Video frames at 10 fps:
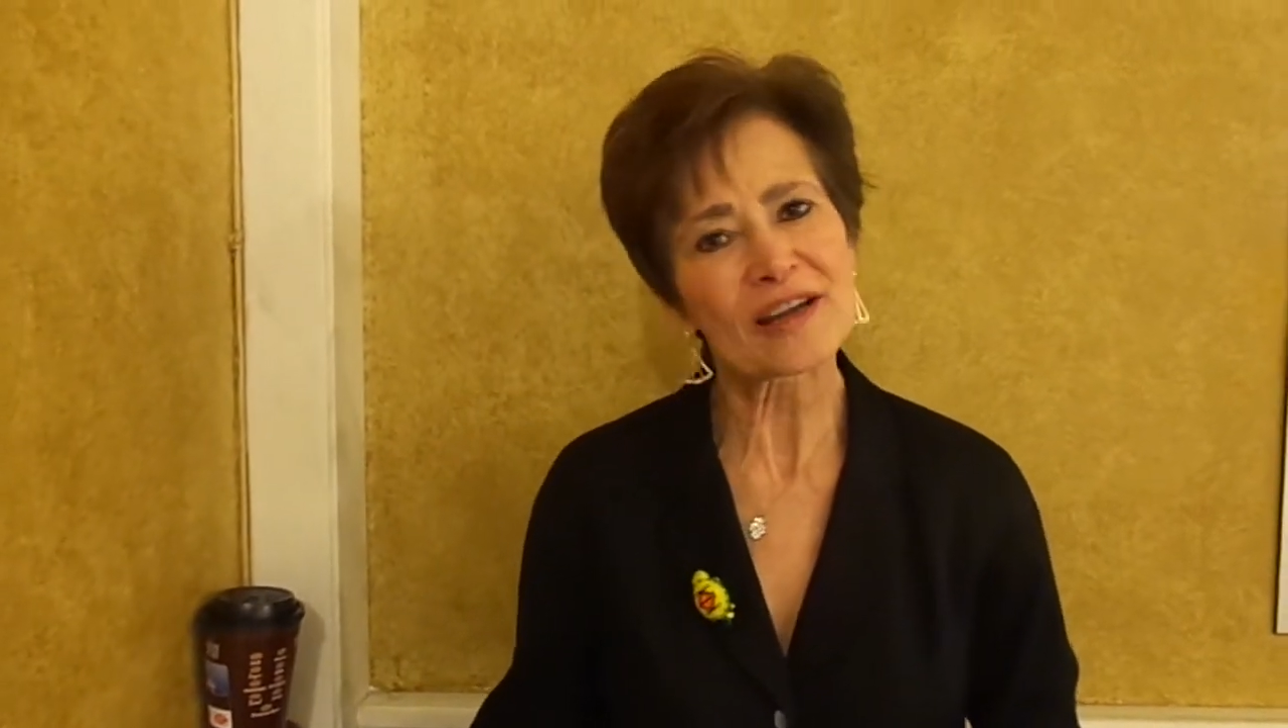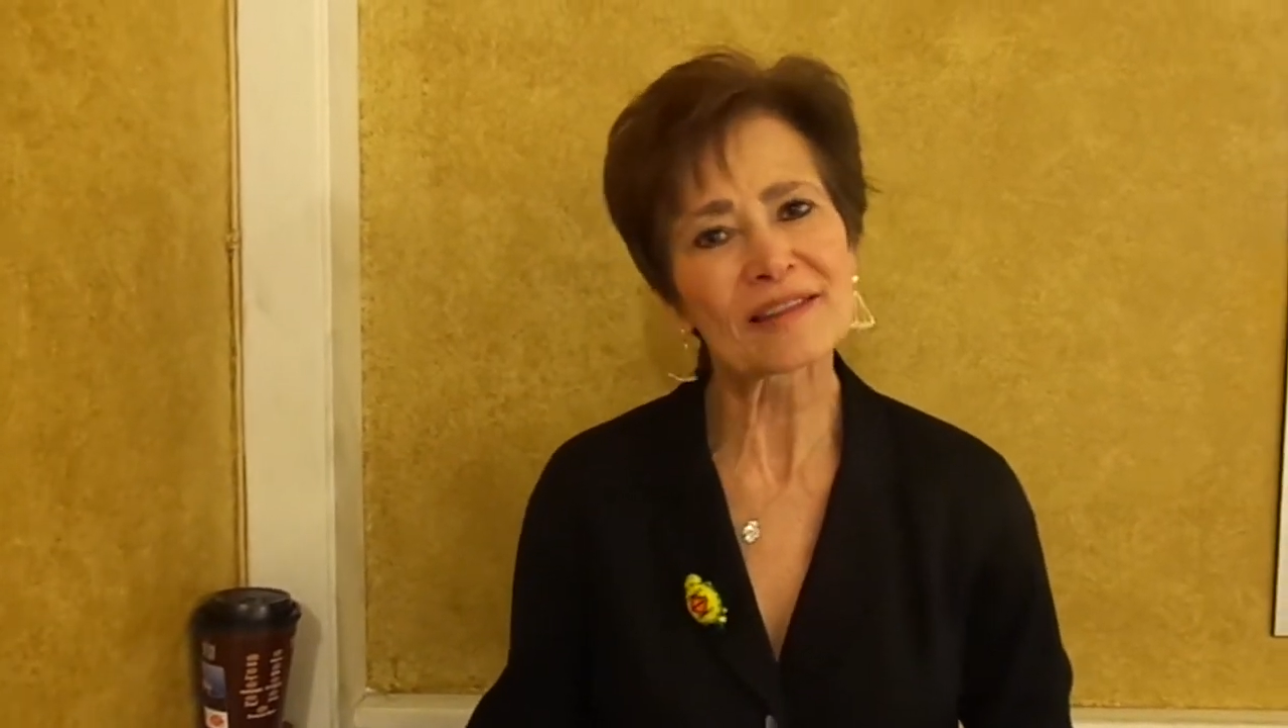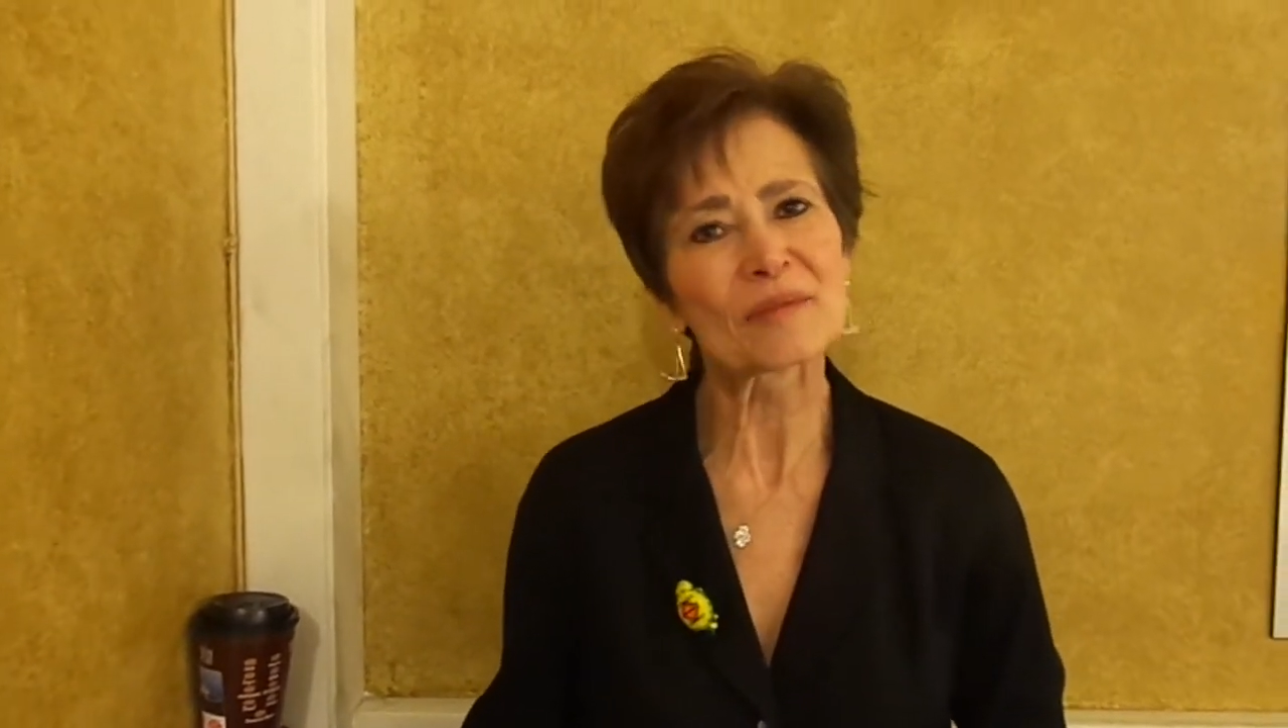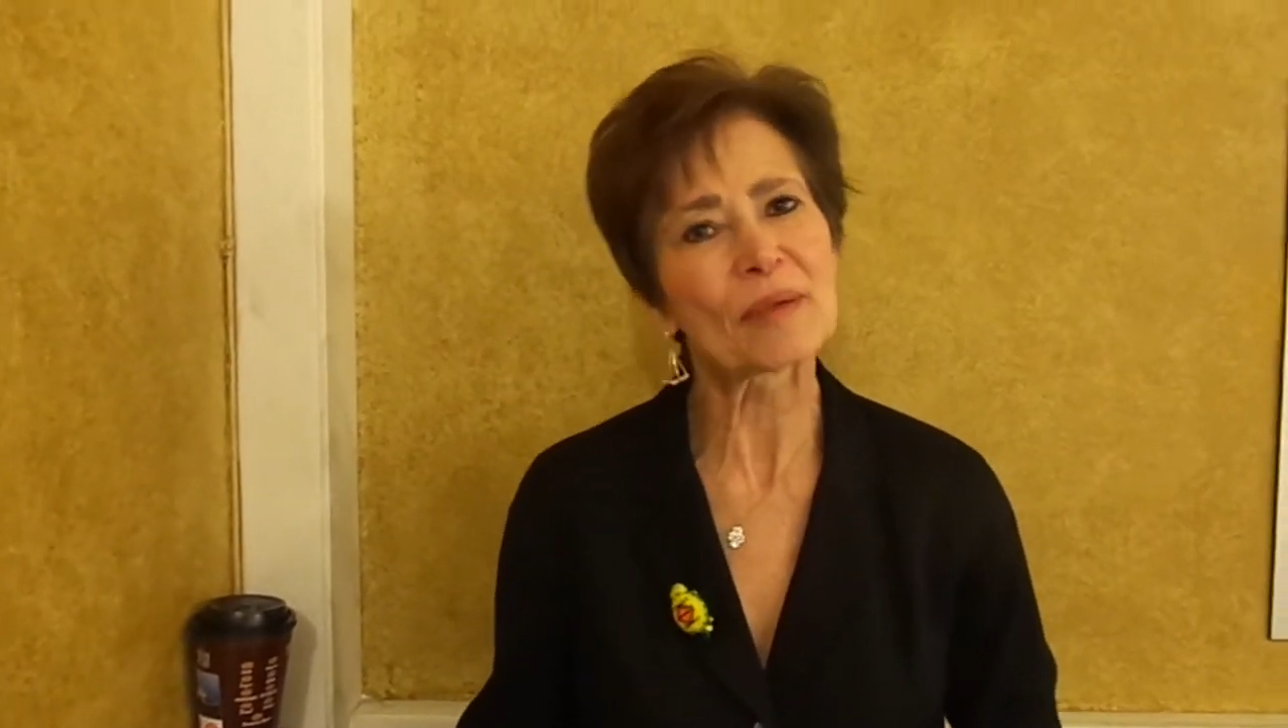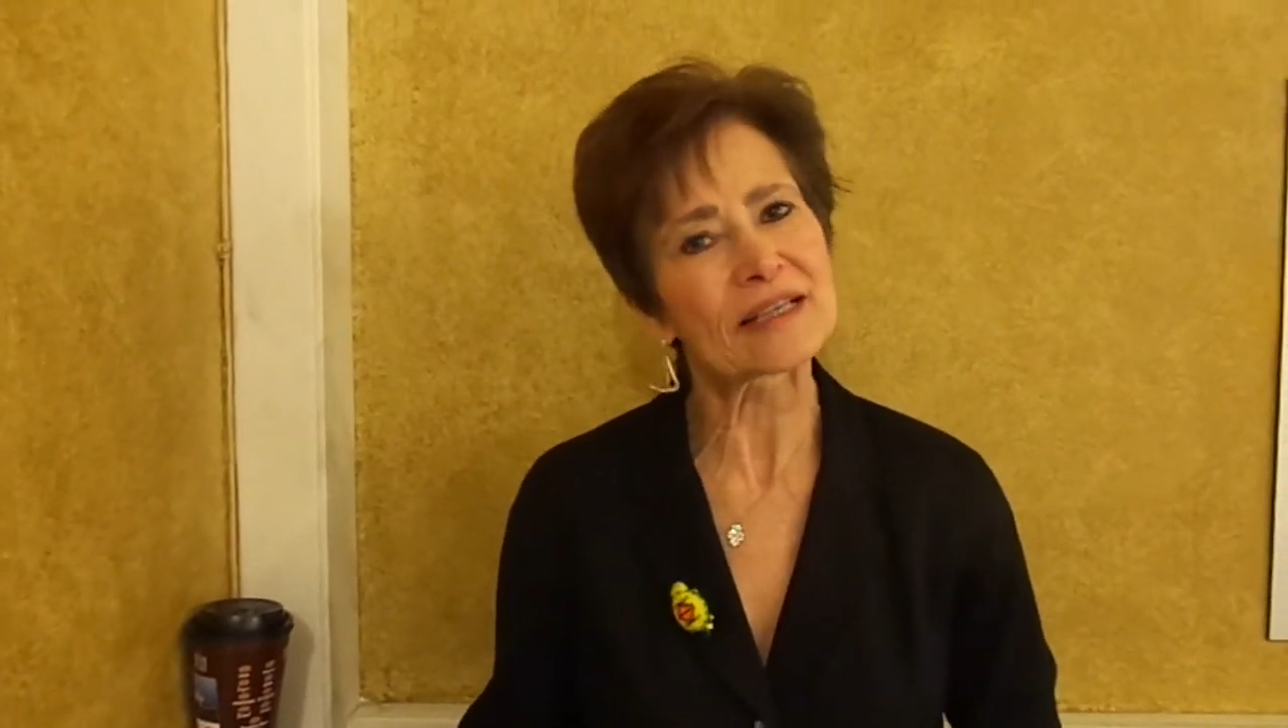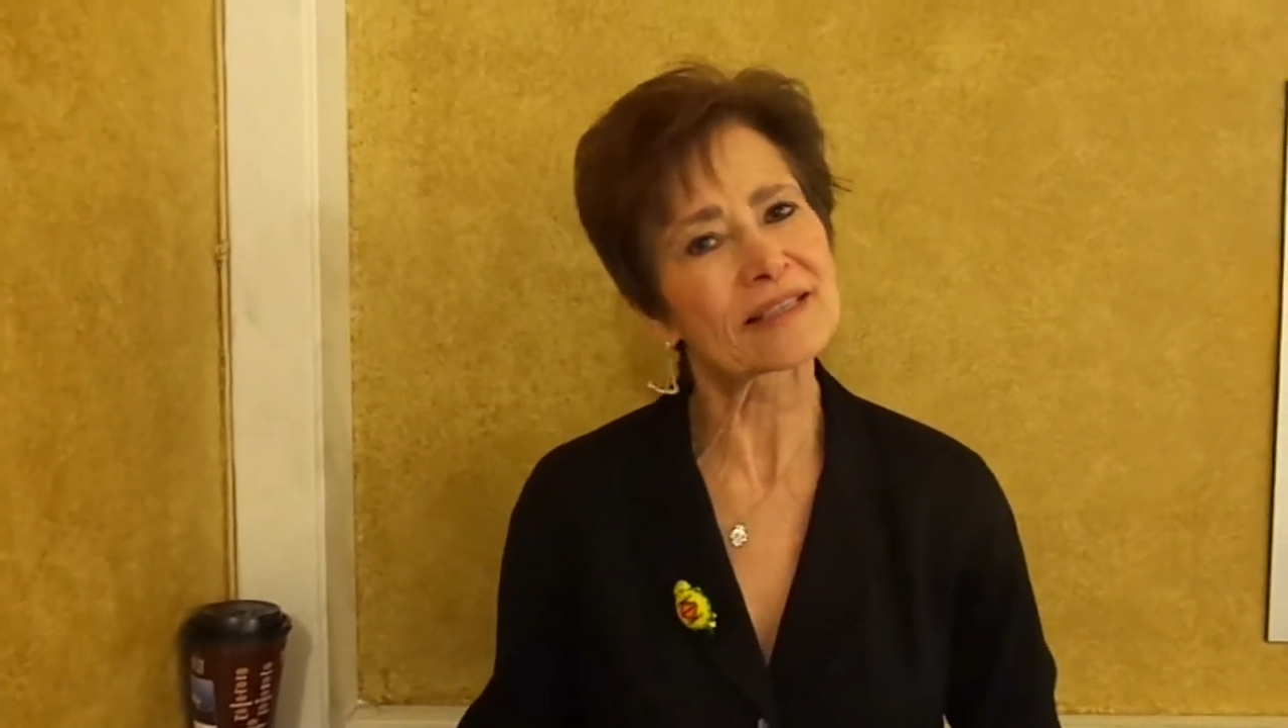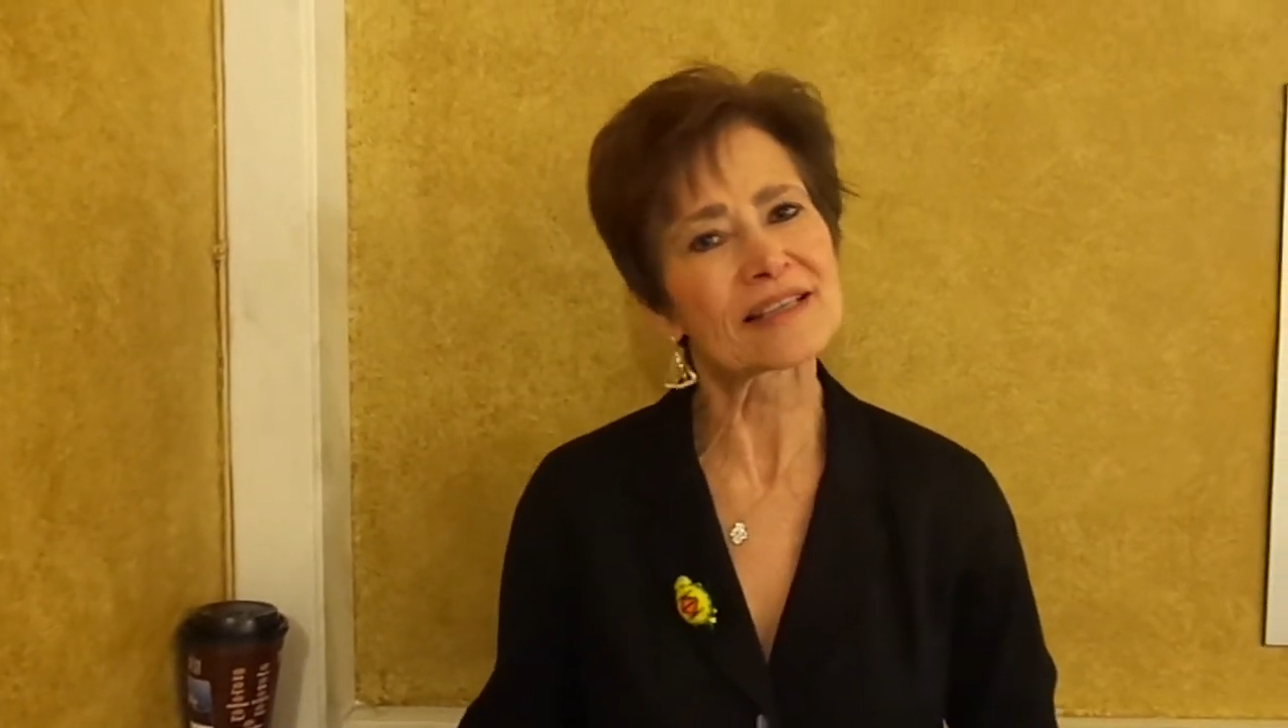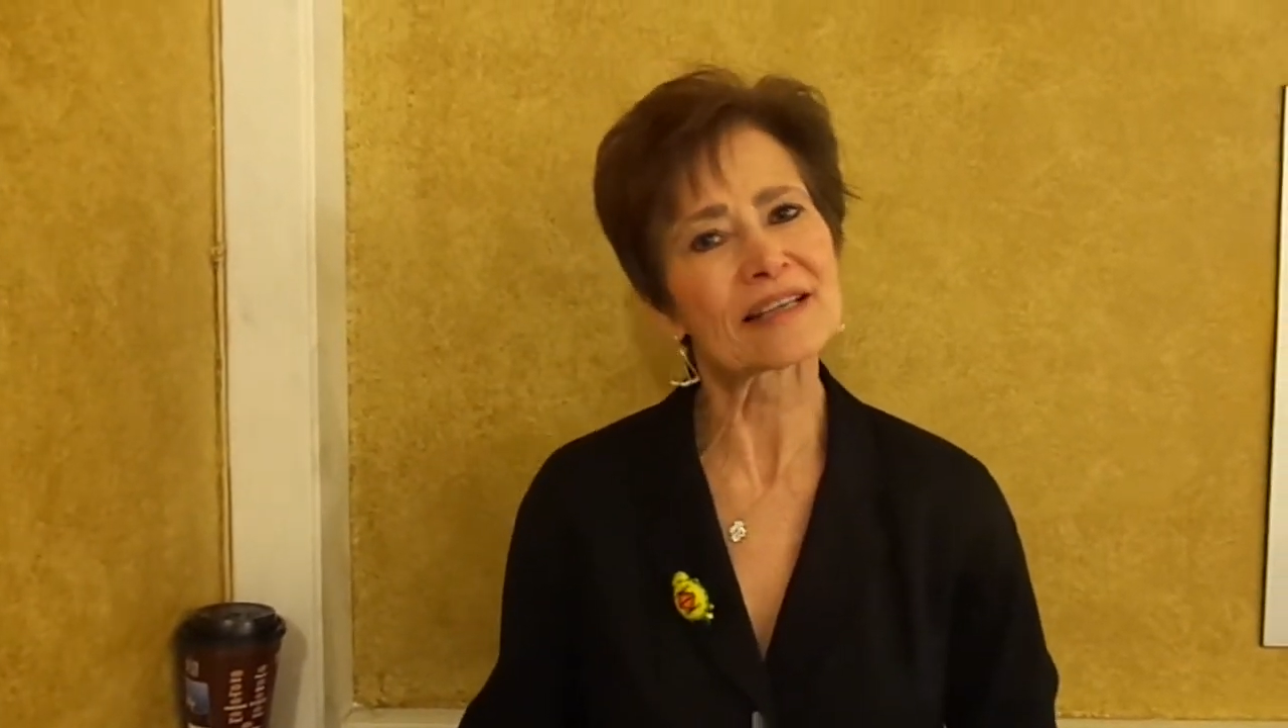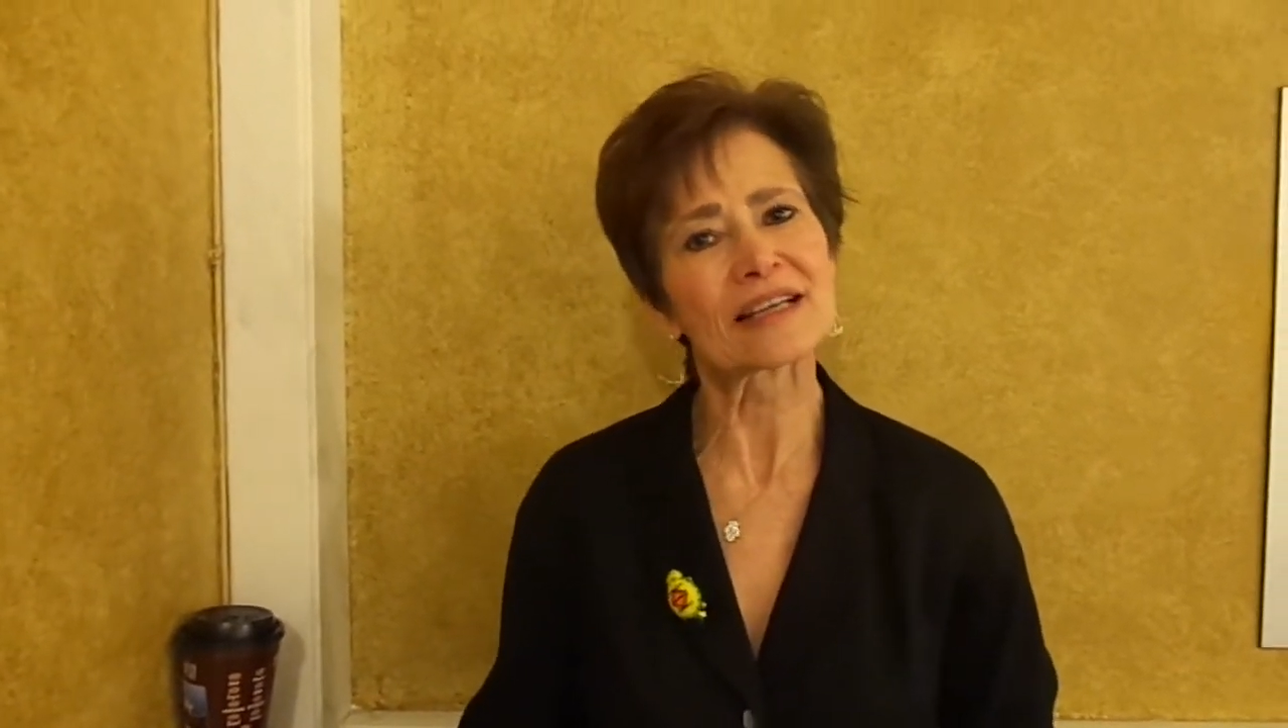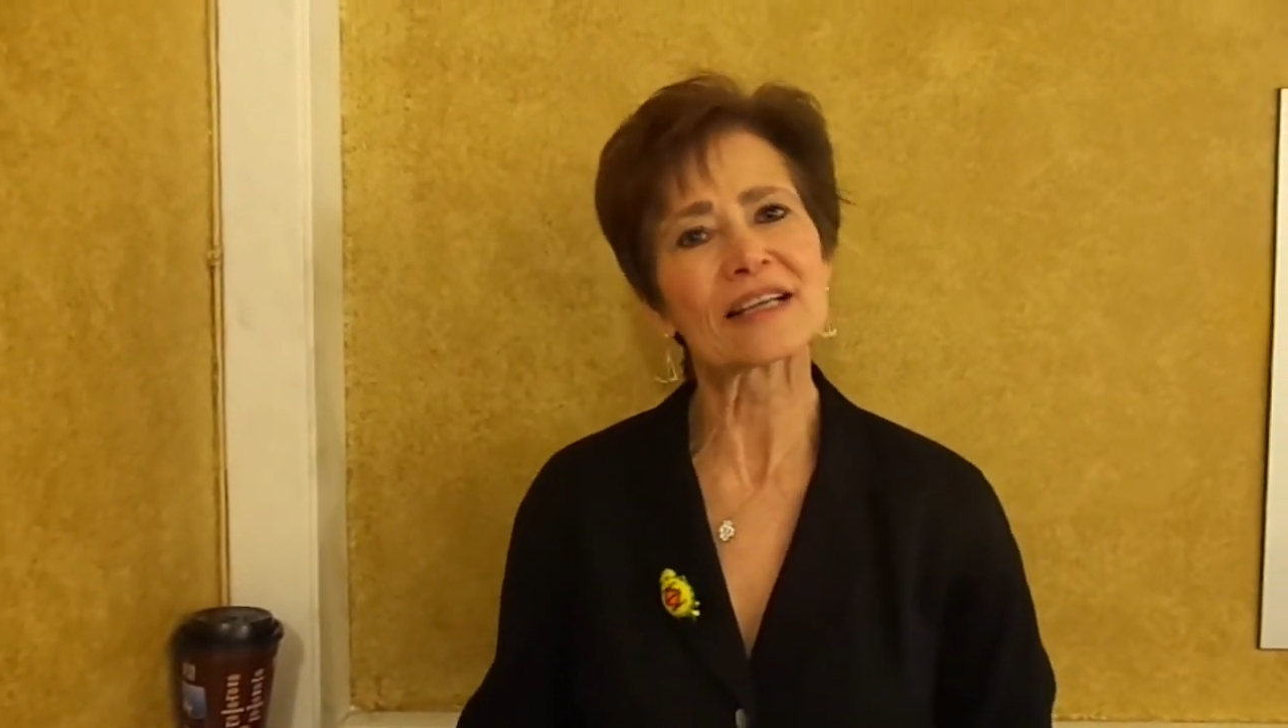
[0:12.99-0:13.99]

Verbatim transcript: The best thing